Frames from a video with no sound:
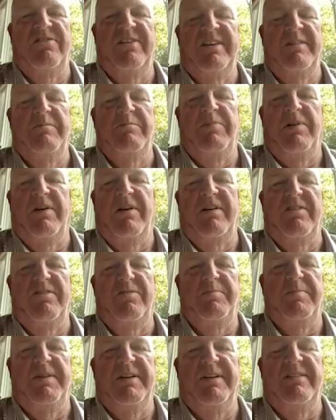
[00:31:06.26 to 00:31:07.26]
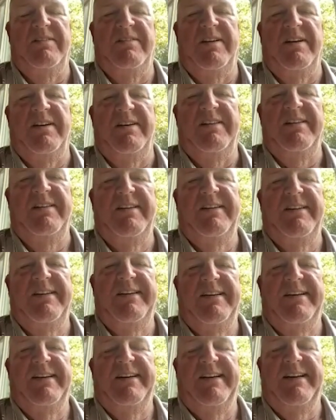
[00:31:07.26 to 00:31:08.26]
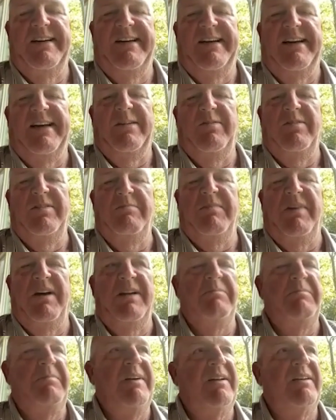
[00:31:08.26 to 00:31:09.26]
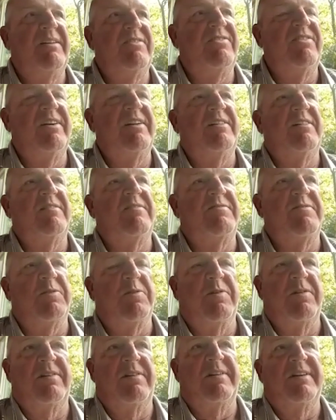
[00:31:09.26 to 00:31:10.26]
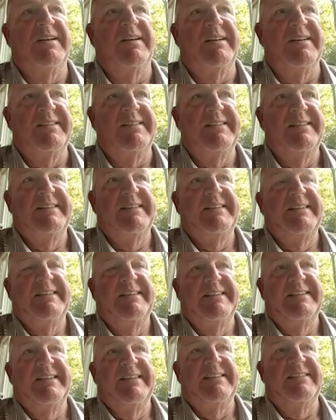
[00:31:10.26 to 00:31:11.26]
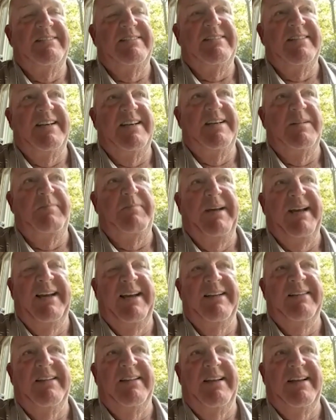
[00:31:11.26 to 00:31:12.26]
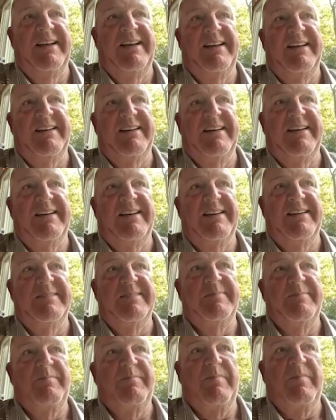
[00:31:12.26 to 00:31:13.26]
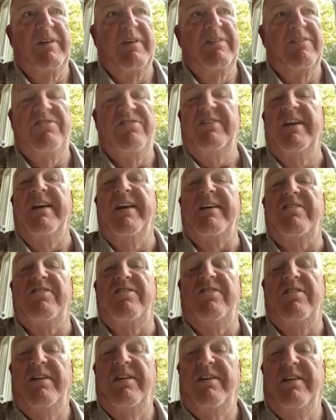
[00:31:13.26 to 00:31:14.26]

singing parts, but uh, I wouldn't mind being a singer for, let's say, a band like Styx.